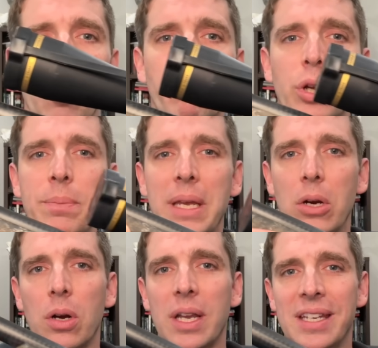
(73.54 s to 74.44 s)

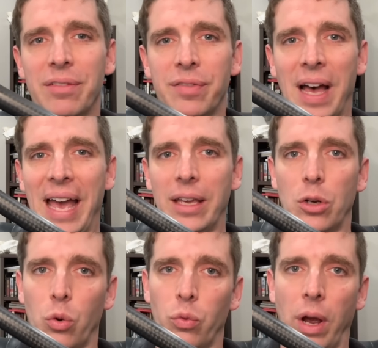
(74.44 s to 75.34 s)
Premier Divide
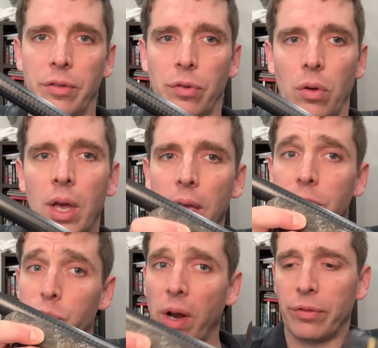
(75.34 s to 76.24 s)
rifle.
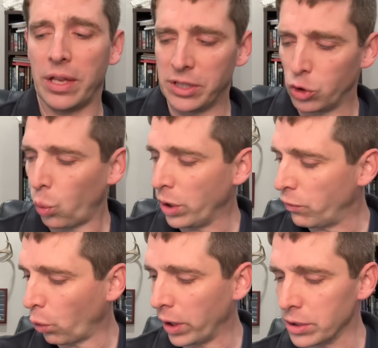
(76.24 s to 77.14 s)
This rifle has a
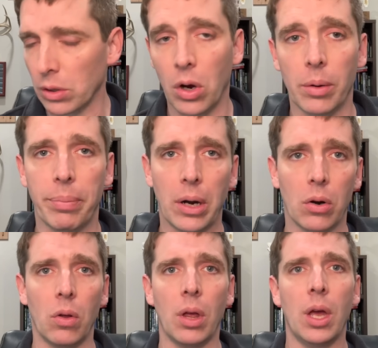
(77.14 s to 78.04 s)
24 inch long
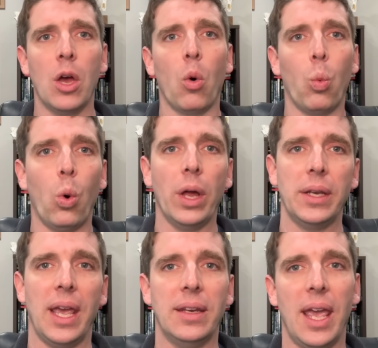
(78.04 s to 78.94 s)
barrel, one
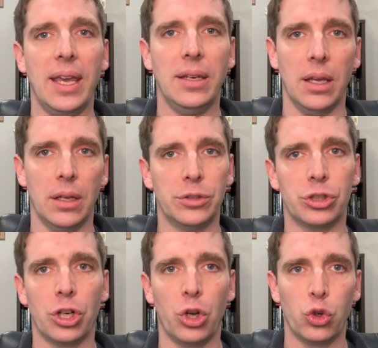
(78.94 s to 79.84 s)
and eight
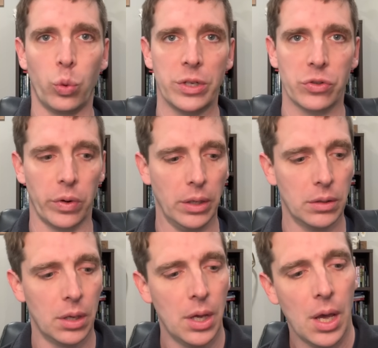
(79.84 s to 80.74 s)
inch twist rate.
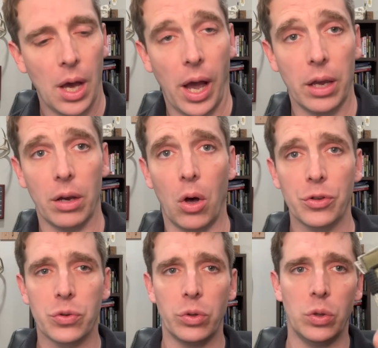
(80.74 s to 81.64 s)
I
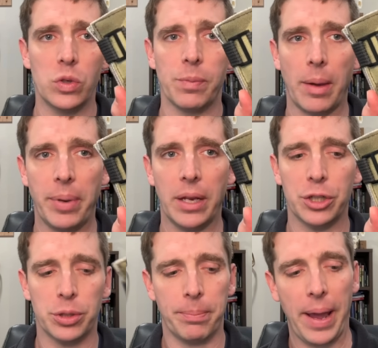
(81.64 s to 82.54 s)
also use my
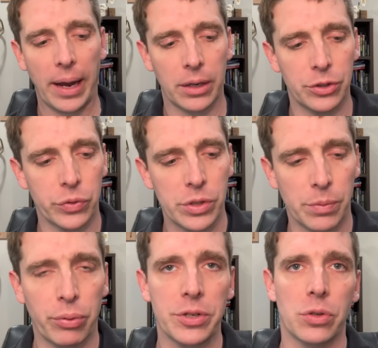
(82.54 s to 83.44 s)
Banish backcountry
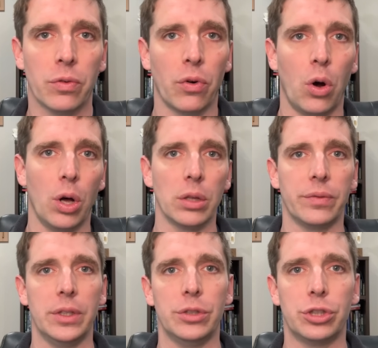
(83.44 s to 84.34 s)
suppressor for all of
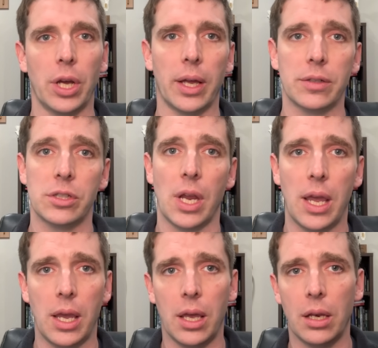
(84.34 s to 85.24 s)
these shots
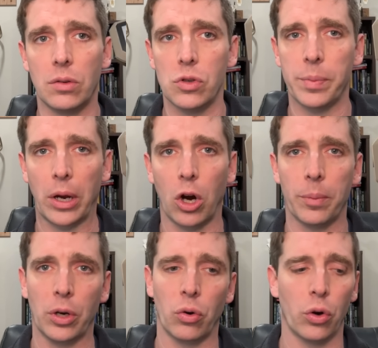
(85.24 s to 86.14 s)
and use my
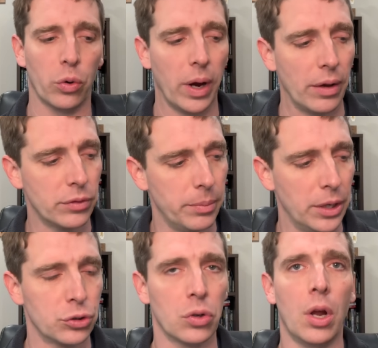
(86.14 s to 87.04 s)
Garmin chronograph to
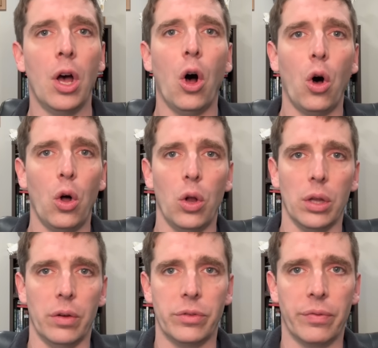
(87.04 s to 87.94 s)
measure all
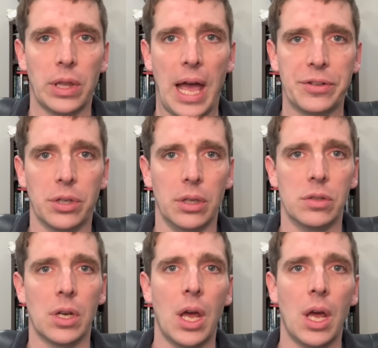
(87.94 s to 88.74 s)
of the velocities.